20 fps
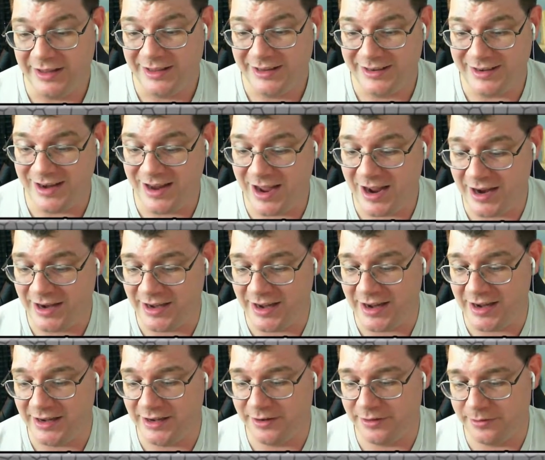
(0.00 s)

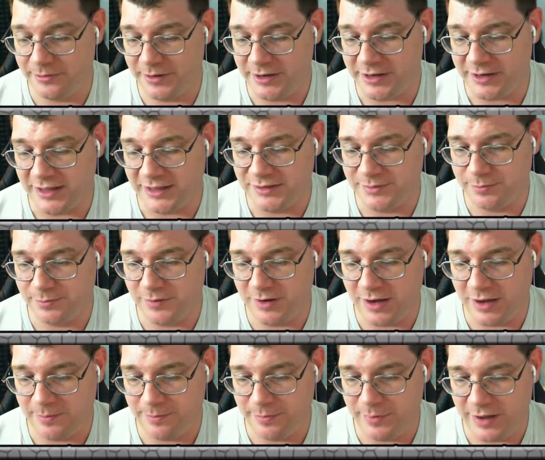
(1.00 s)
983, that's
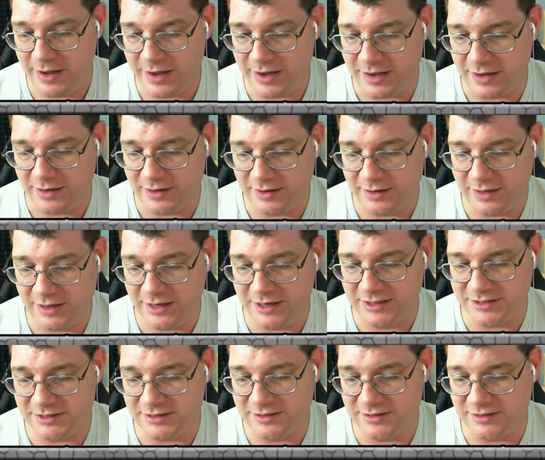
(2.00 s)
not bad. That is